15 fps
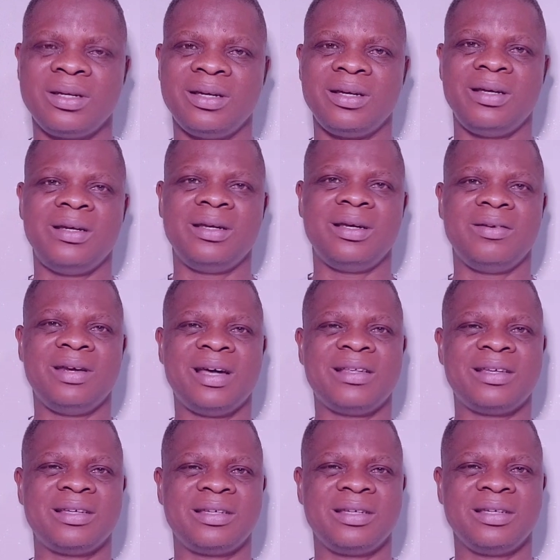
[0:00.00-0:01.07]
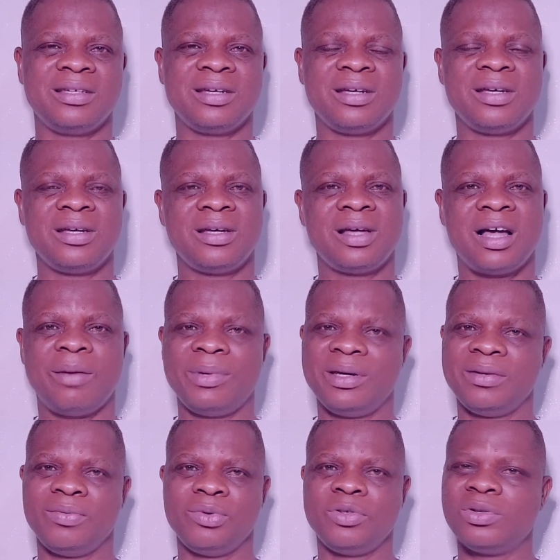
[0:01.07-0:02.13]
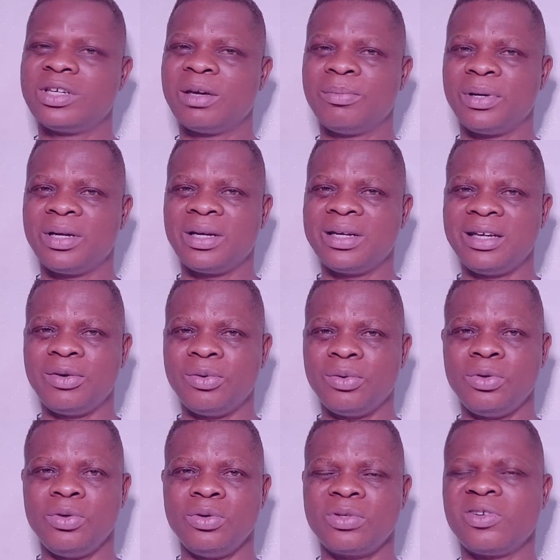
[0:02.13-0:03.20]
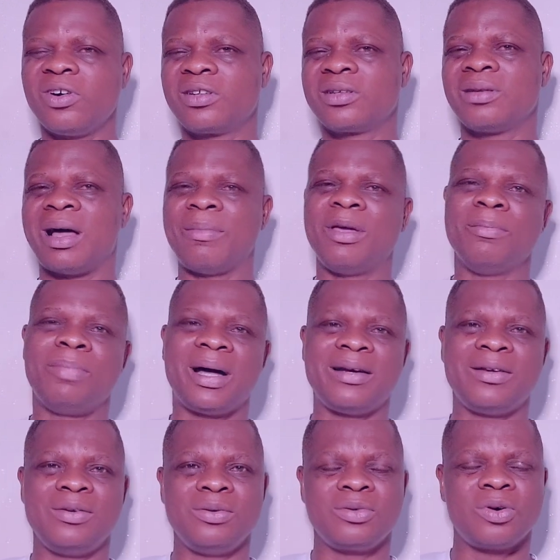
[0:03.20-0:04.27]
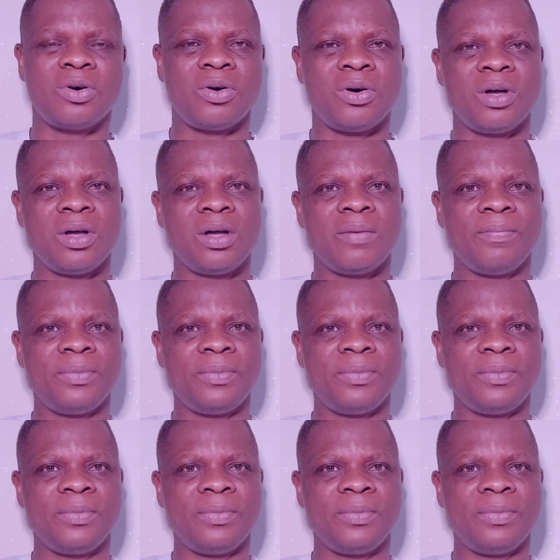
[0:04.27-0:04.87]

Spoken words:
in the United States. I mean, we should keep bringing in good news, bad news or,